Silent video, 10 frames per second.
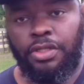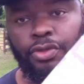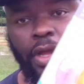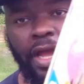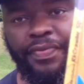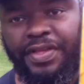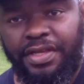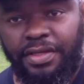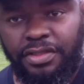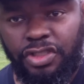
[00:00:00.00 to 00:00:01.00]
You have the
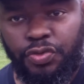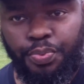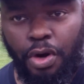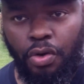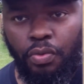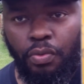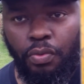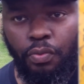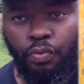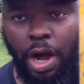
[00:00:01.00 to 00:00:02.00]
Spro
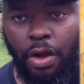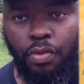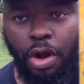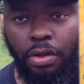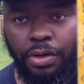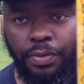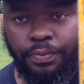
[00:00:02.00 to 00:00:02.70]
rock crawler